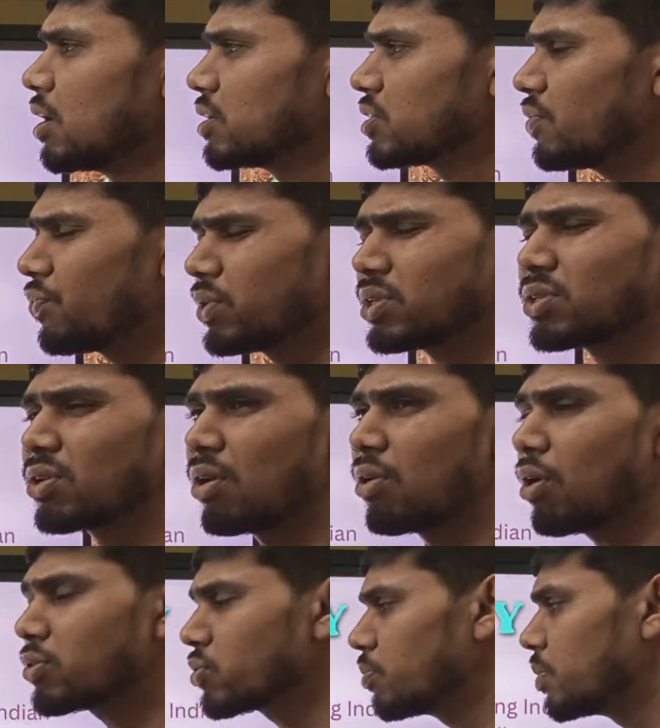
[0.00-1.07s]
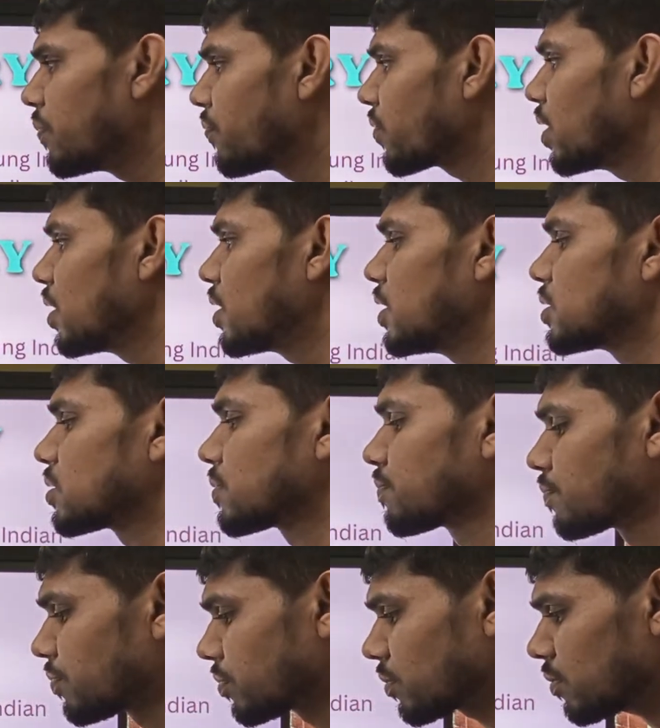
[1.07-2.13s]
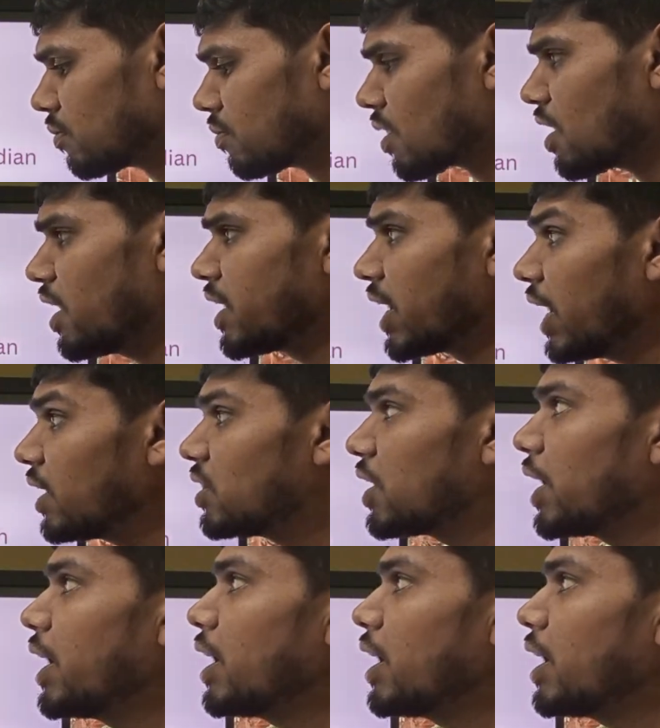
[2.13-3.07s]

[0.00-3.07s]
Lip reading: faces lots of difficulties. And at the end